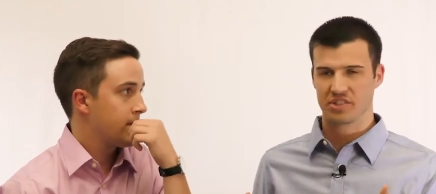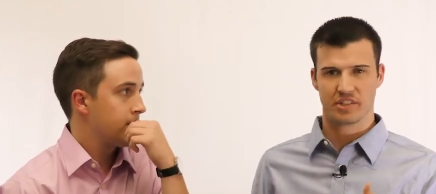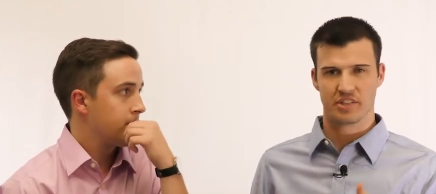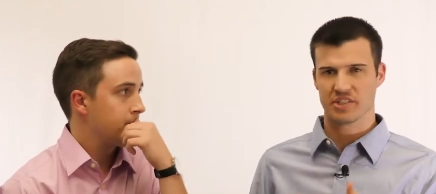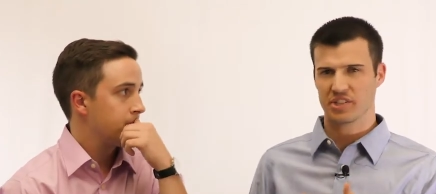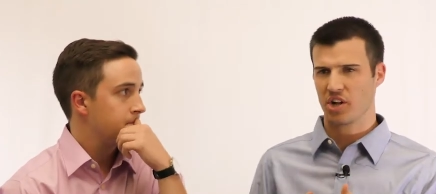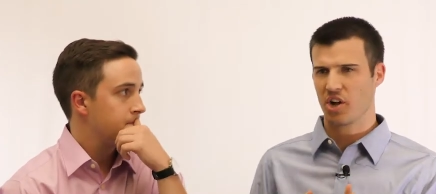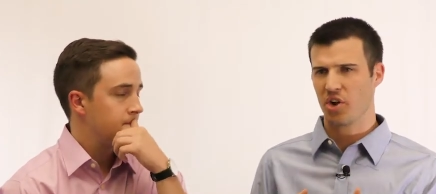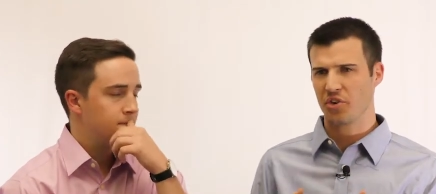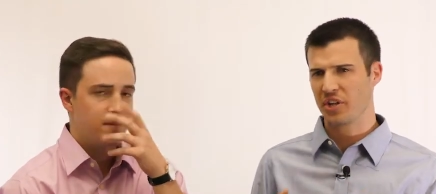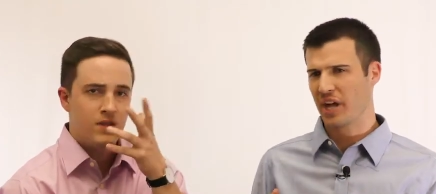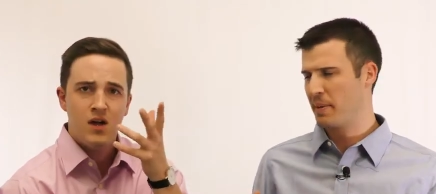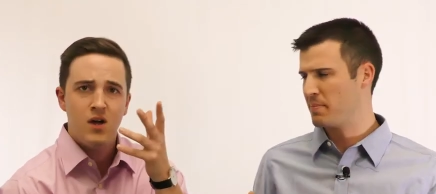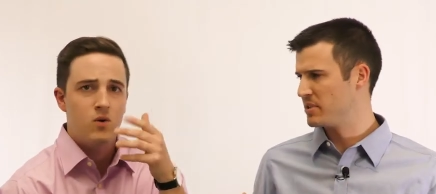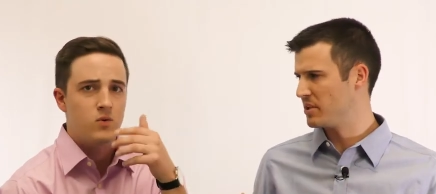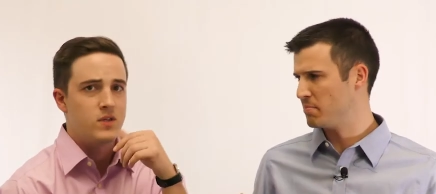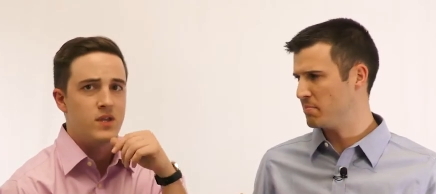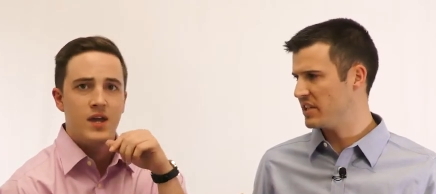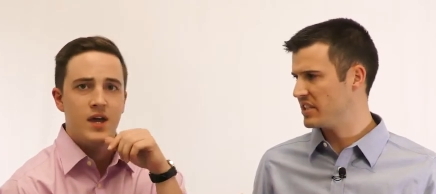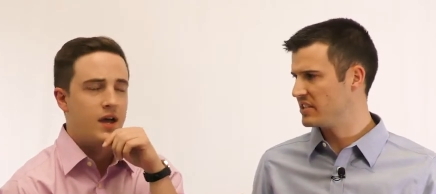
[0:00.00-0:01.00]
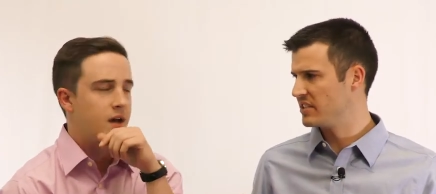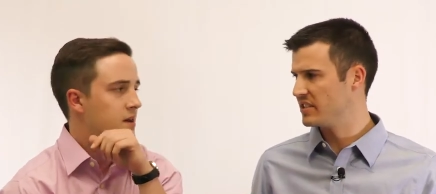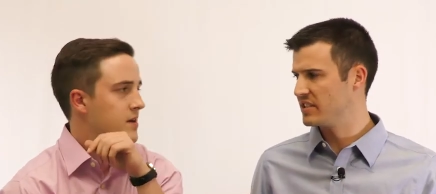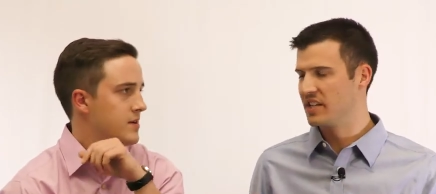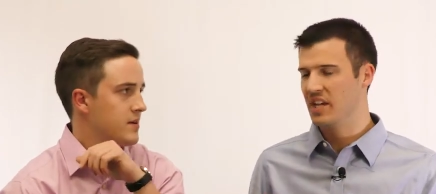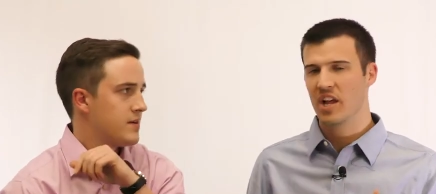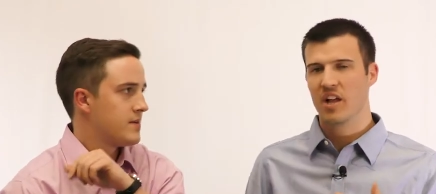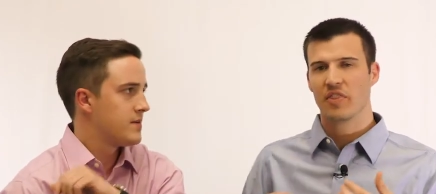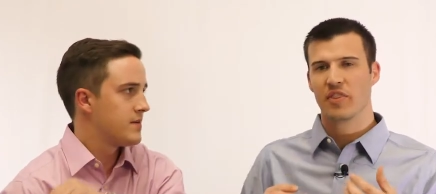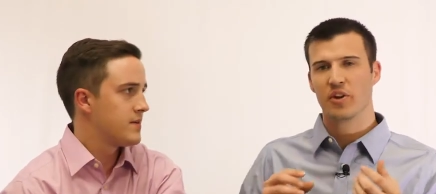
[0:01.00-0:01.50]
Speaker 1: centers, all types oh, of yeah.
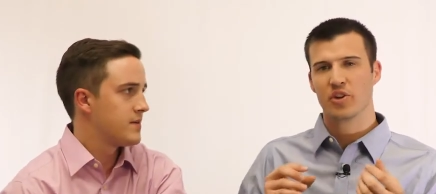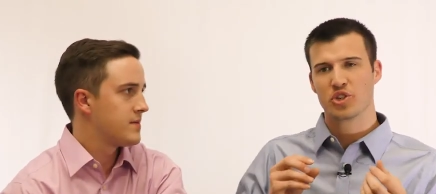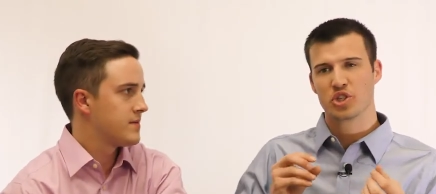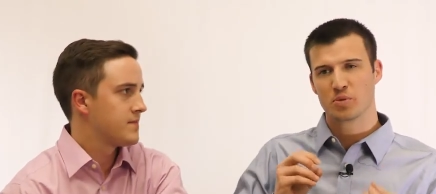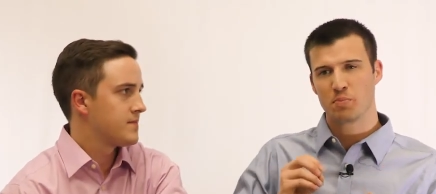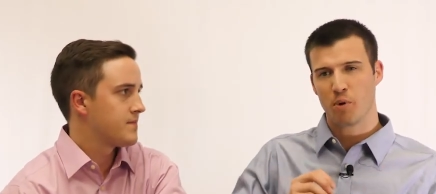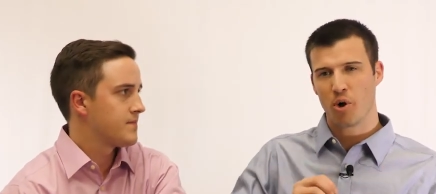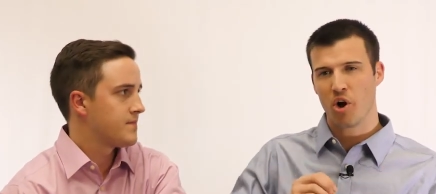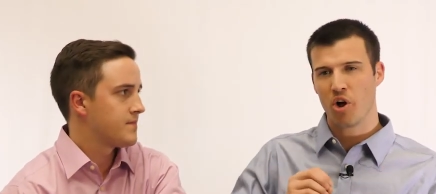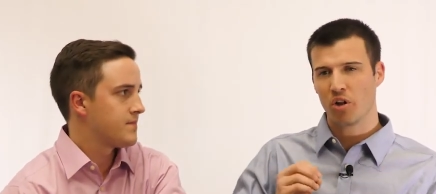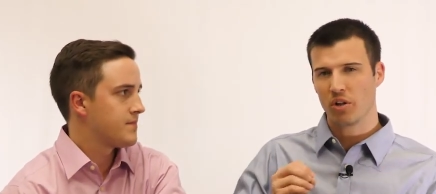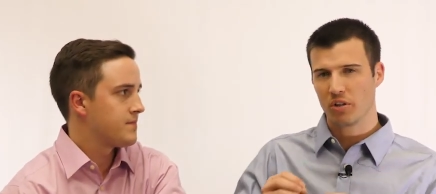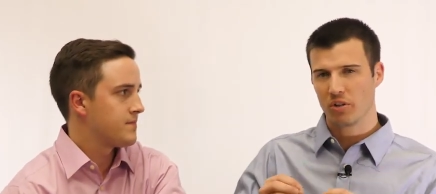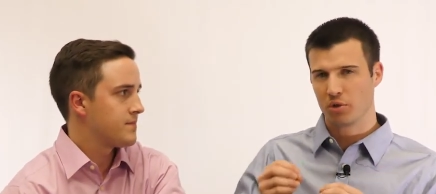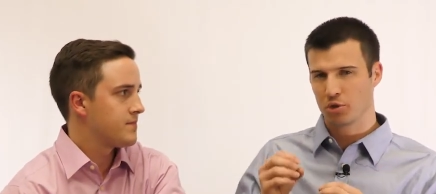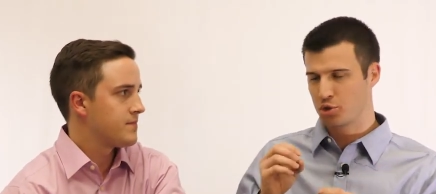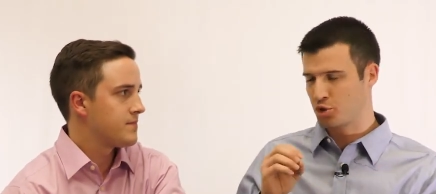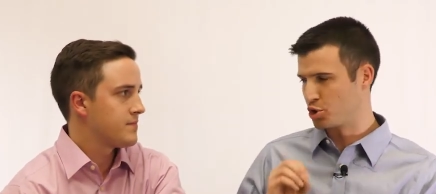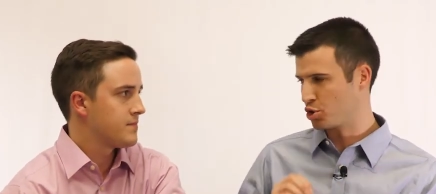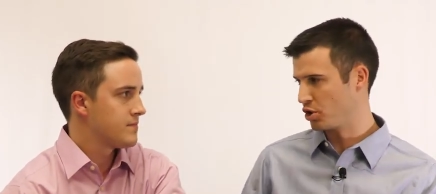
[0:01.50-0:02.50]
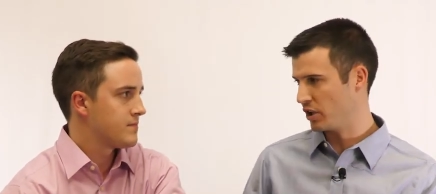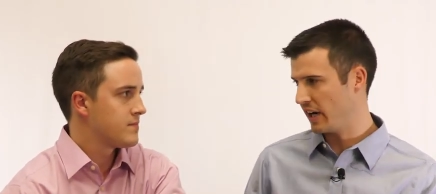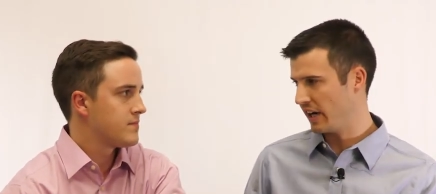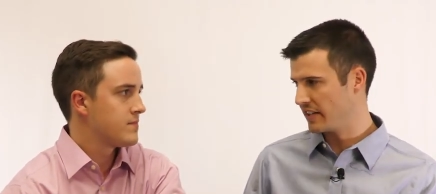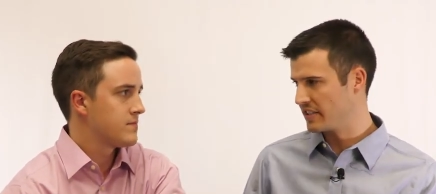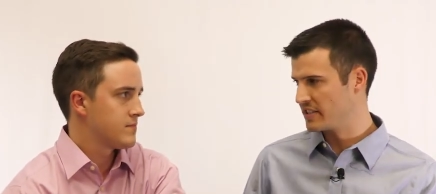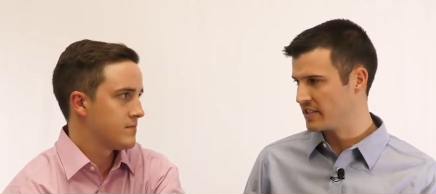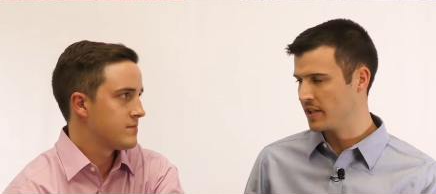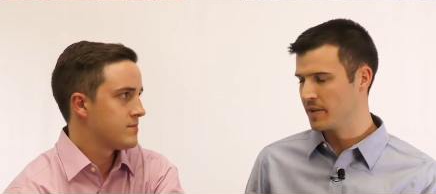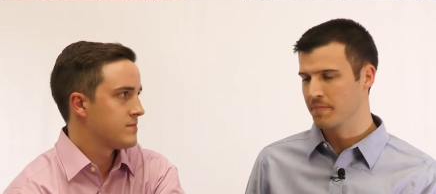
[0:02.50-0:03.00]
business. There's small little
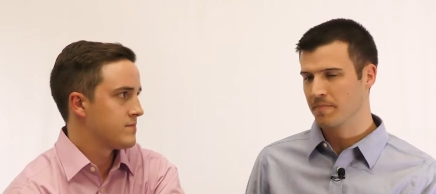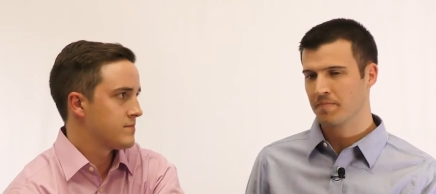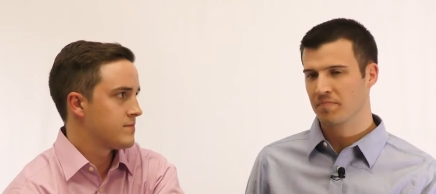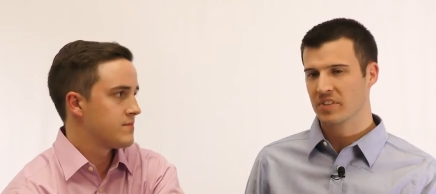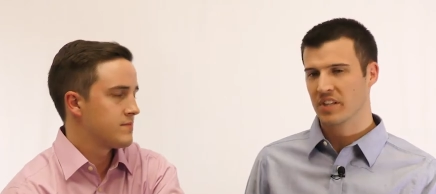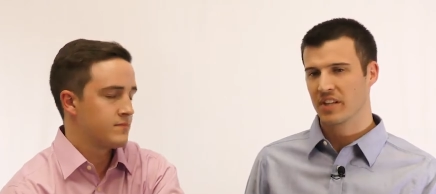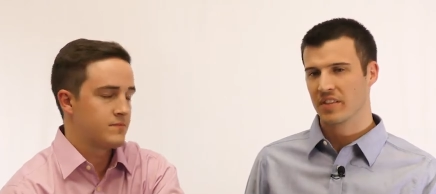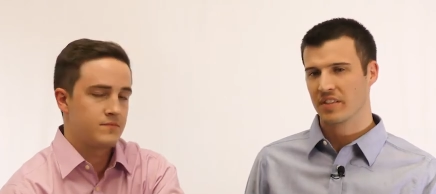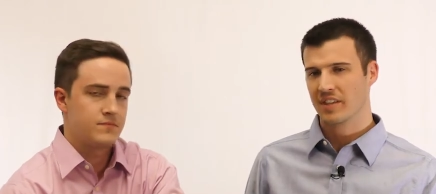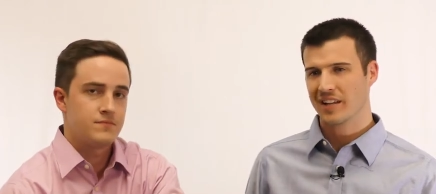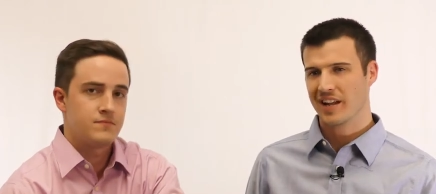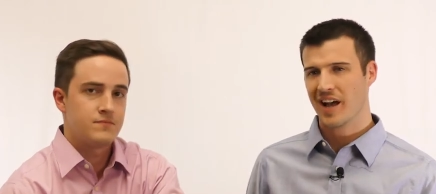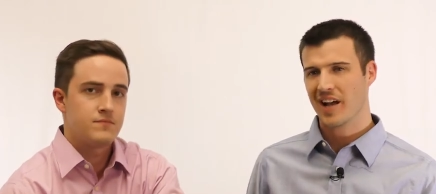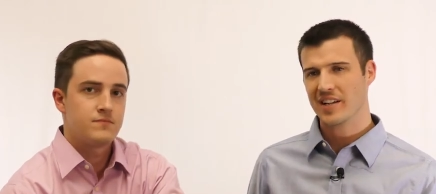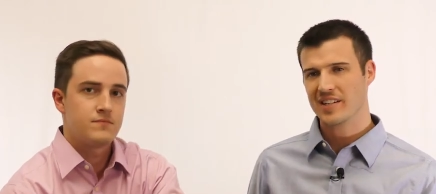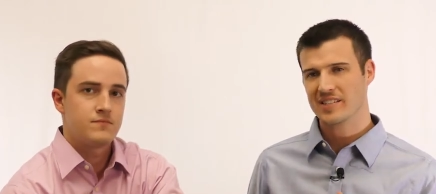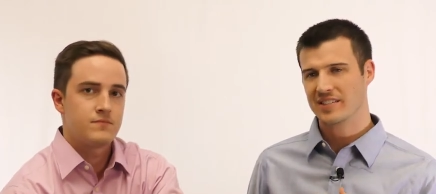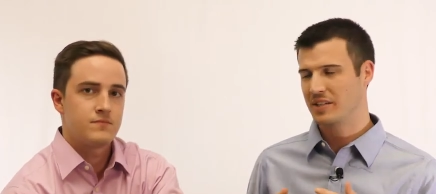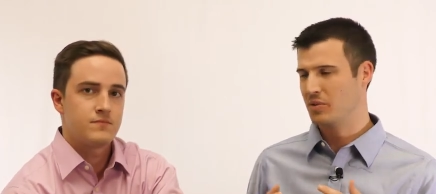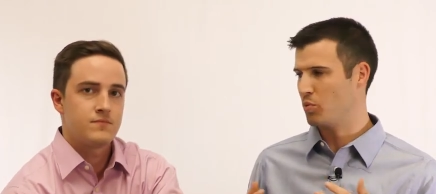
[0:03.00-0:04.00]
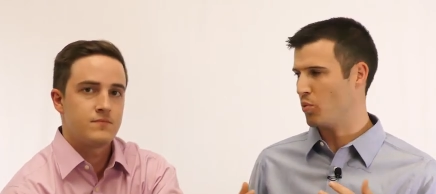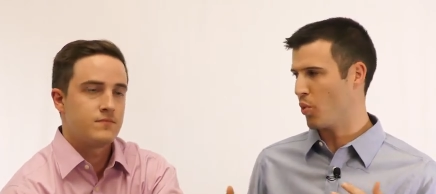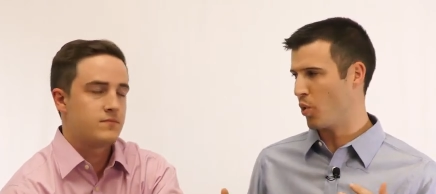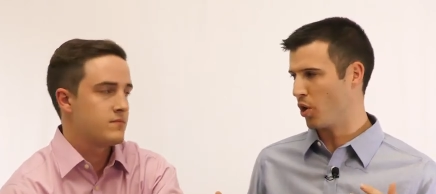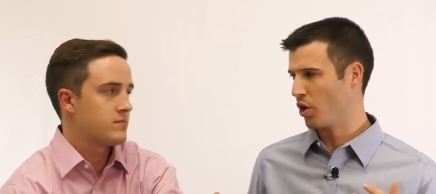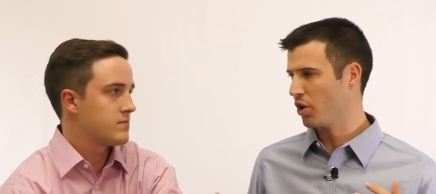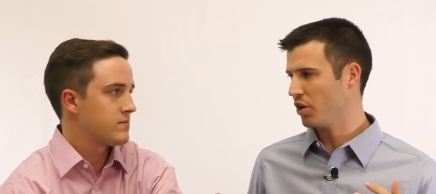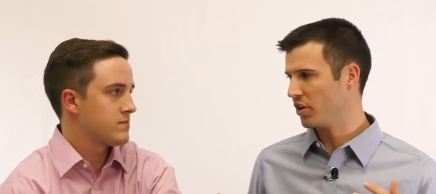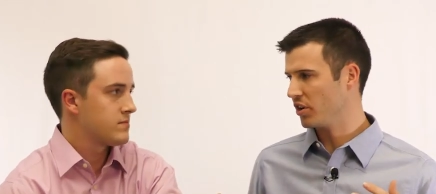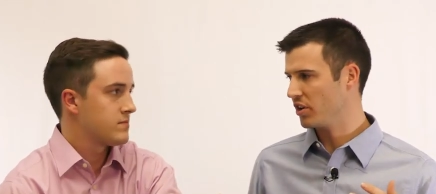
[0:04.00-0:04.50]
tricks that honestly
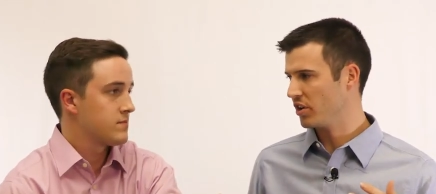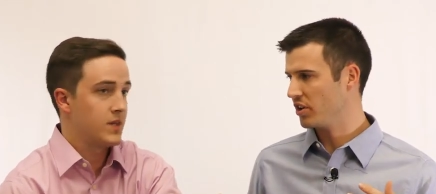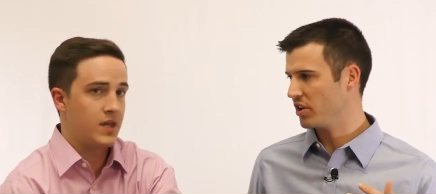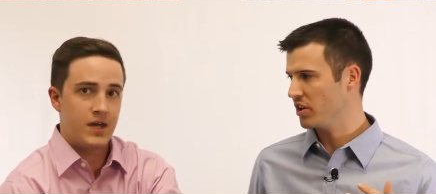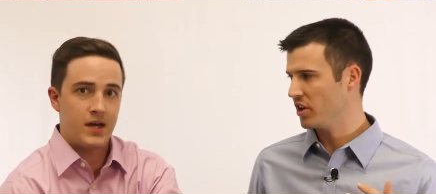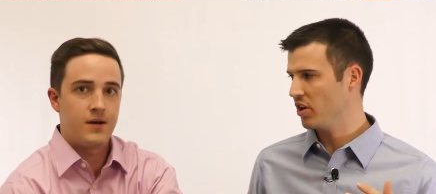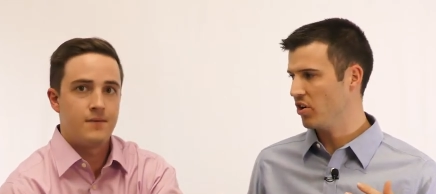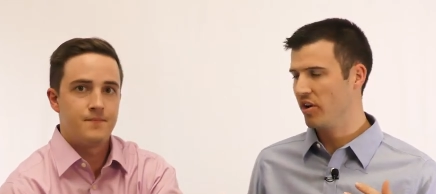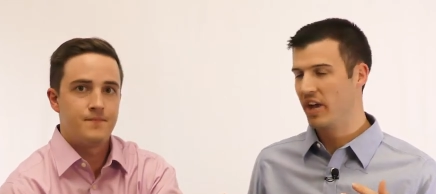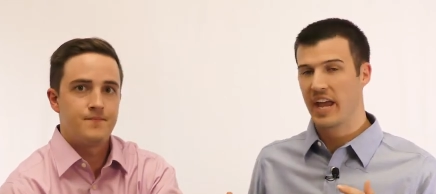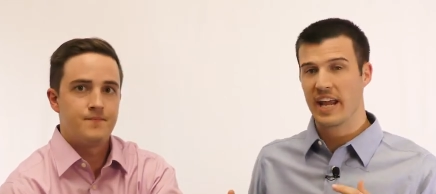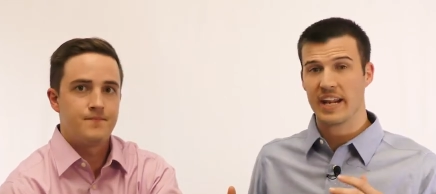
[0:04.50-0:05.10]
work, yeah. you know.